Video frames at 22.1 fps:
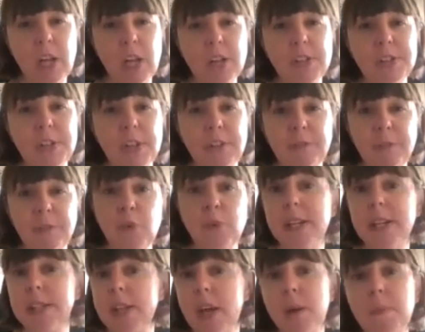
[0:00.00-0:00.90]
So for
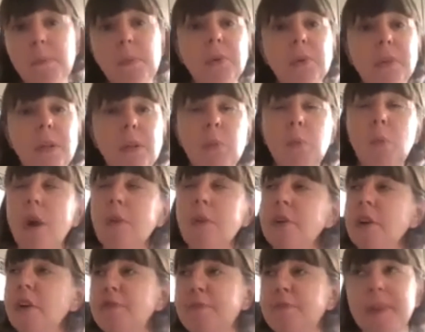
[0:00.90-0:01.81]
example, you
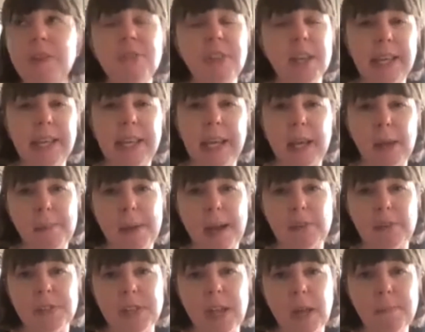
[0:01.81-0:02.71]
won't have been thinking
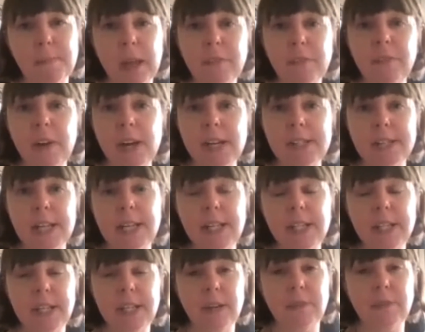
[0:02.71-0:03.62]
about it, but if I say
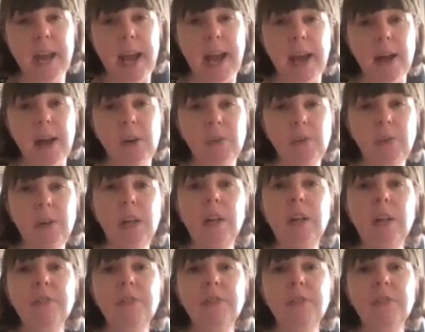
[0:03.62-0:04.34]
to you now,